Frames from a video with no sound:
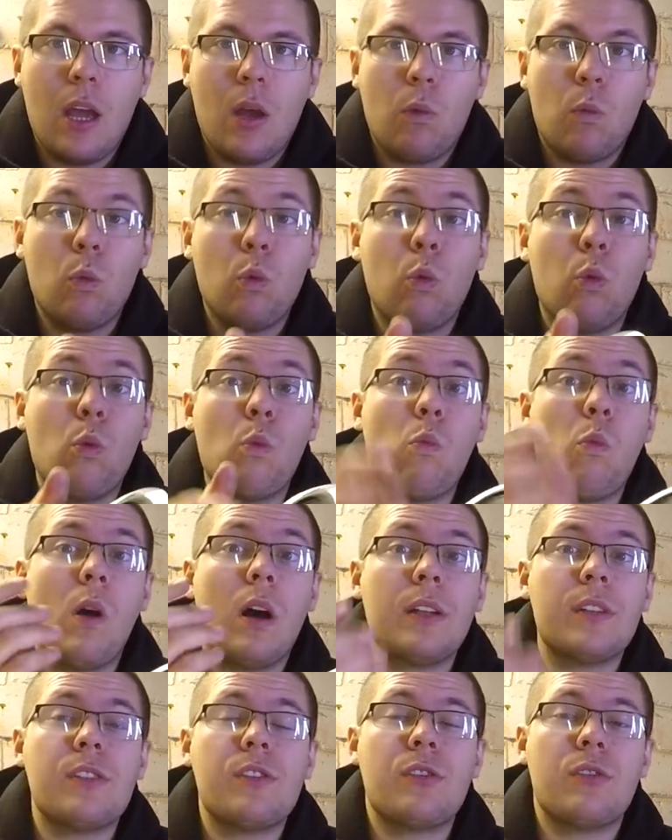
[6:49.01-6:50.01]
who
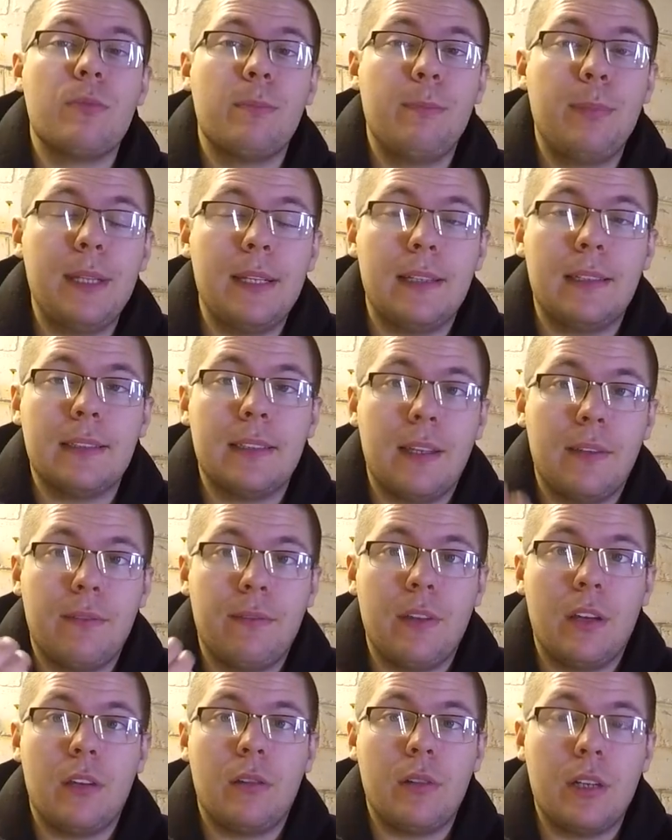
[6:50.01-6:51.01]
wants to build a
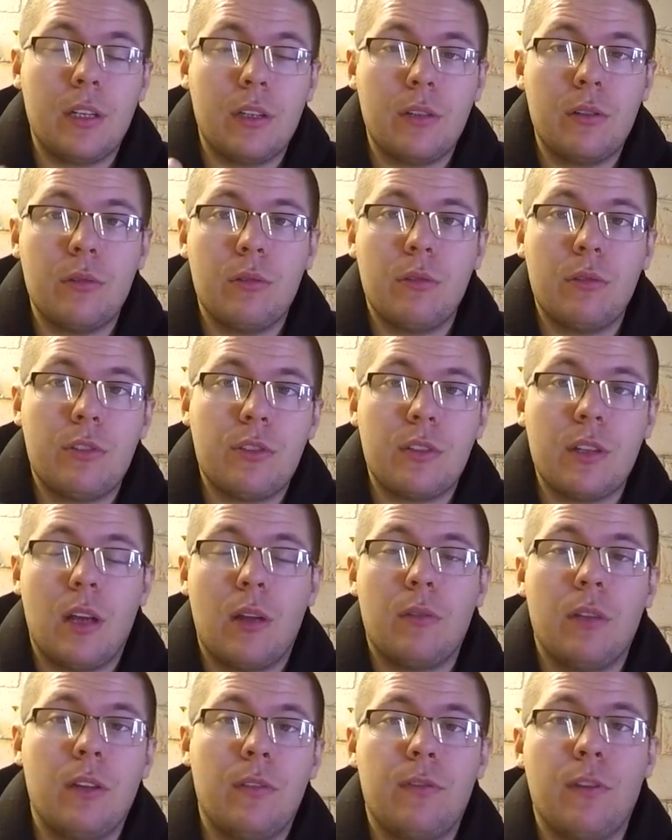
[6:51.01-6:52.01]
very good
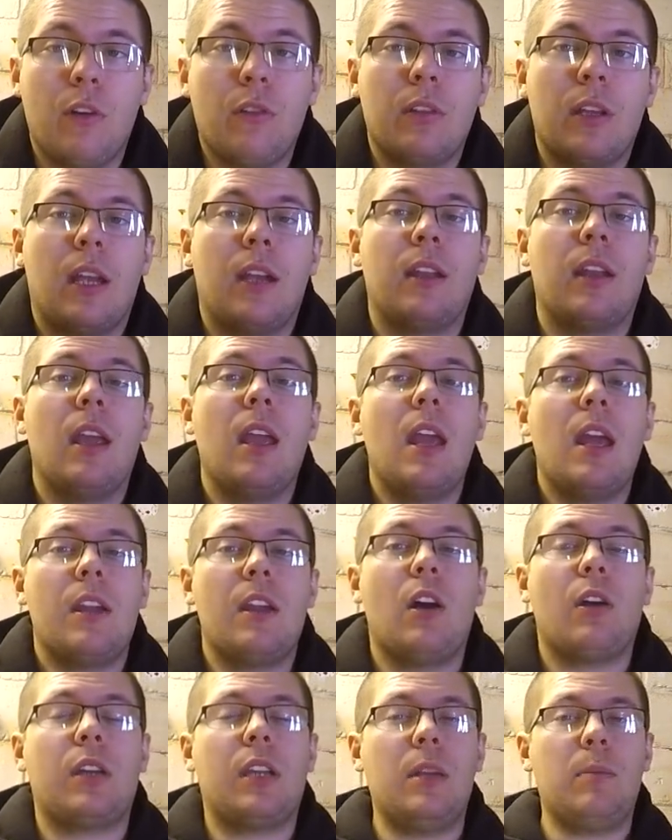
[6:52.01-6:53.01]
sounding front end.
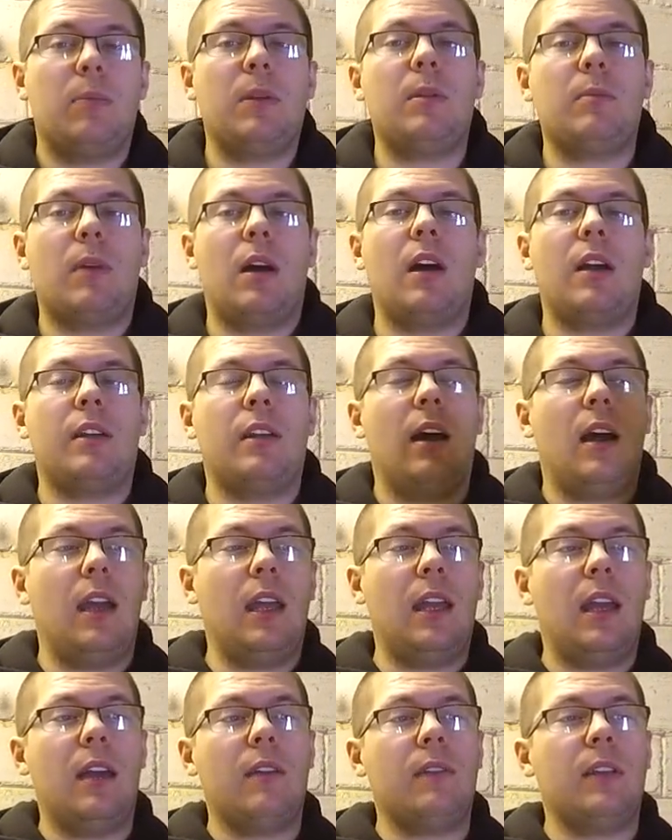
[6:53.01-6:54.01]
Now keep in mind,
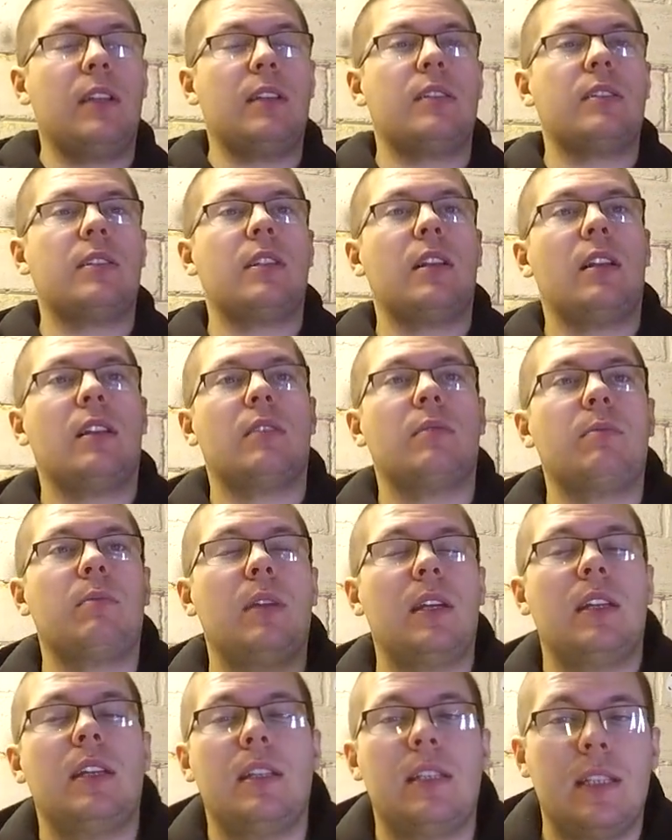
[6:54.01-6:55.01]
I have installed
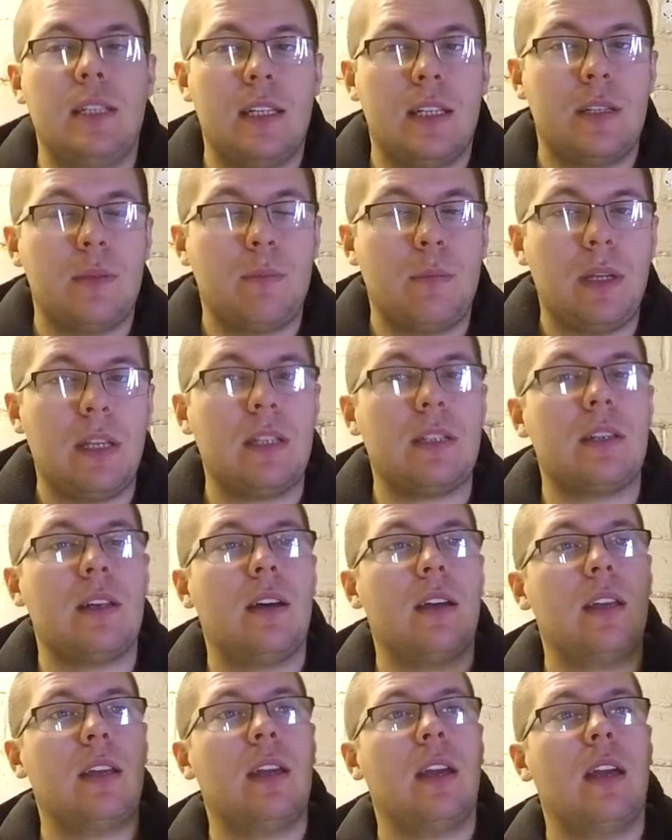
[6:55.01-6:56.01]
many DSPs,
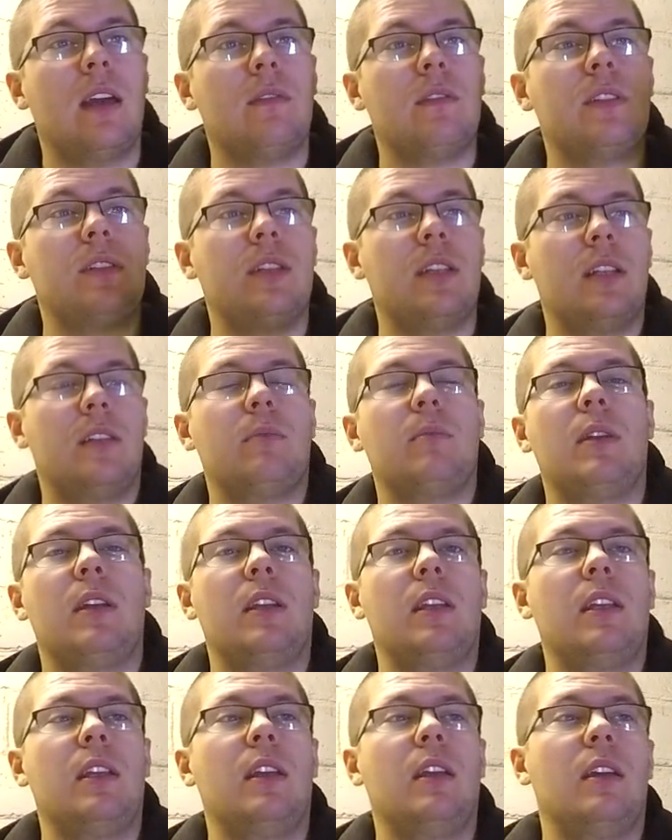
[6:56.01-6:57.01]
I have set
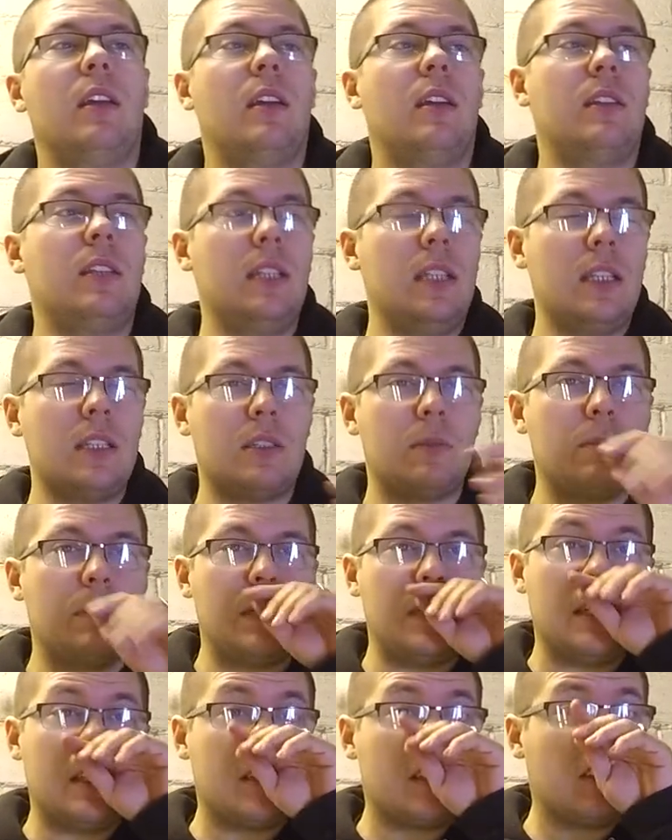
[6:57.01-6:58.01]
many
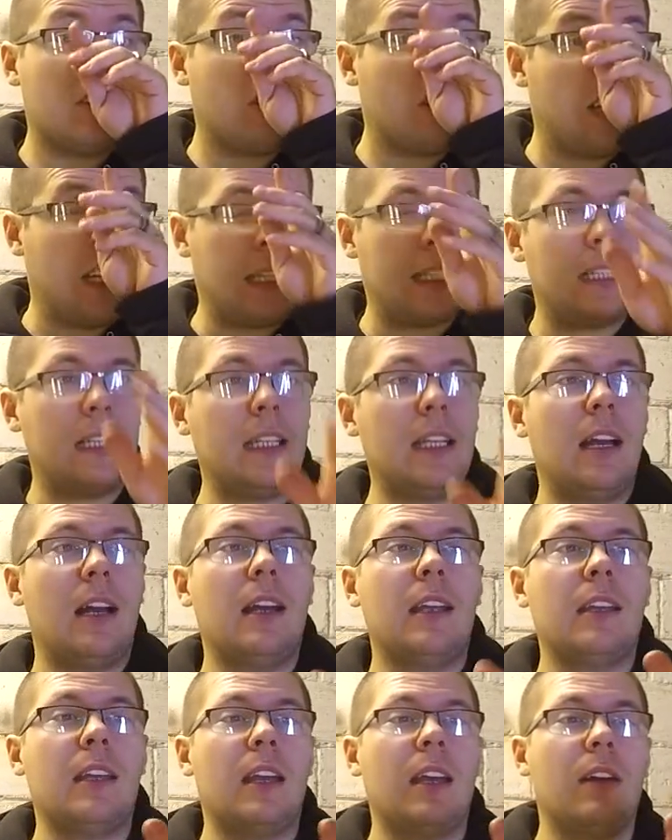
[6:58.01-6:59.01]
DSPs correctly,
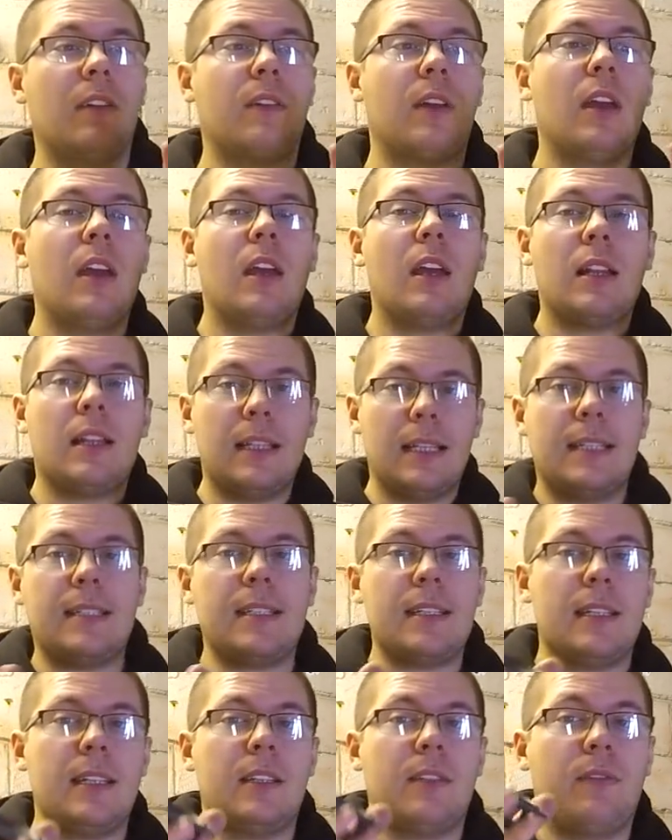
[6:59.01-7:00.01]
I have
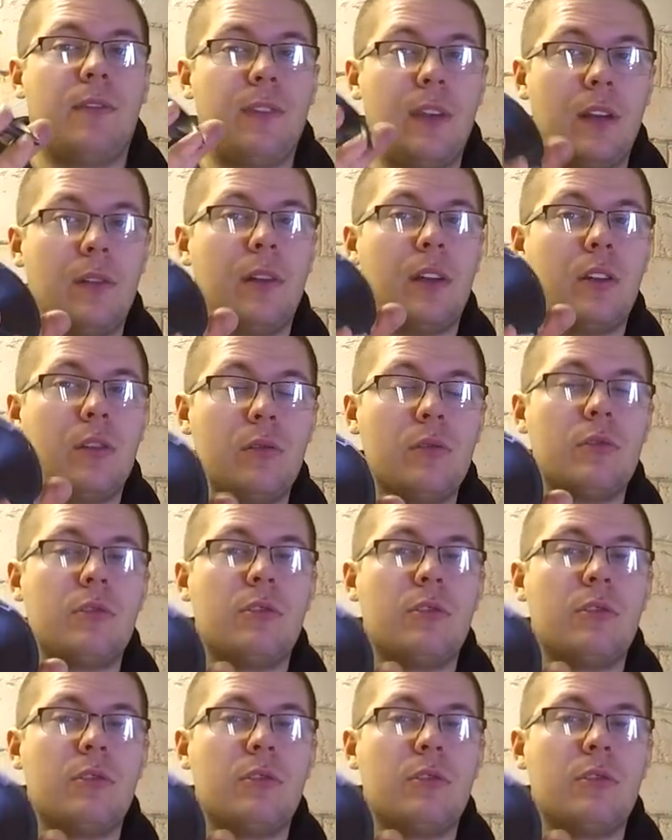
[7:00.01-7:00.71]
listened to very good